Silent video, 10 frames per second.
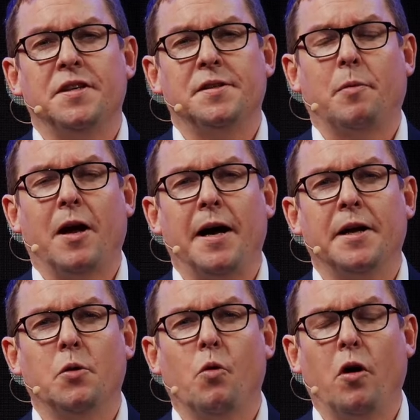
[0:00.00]
supply in
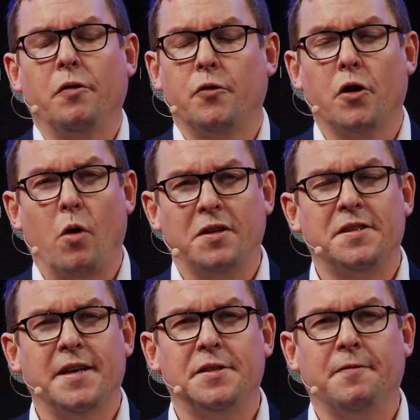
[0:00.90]
the world through
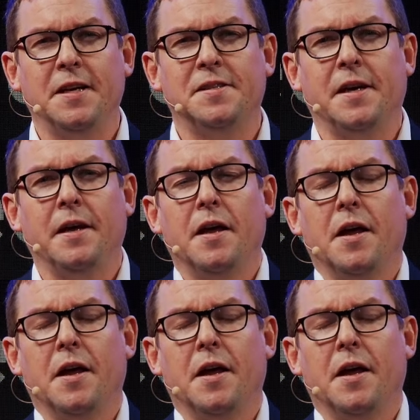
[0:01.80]
quantitative easing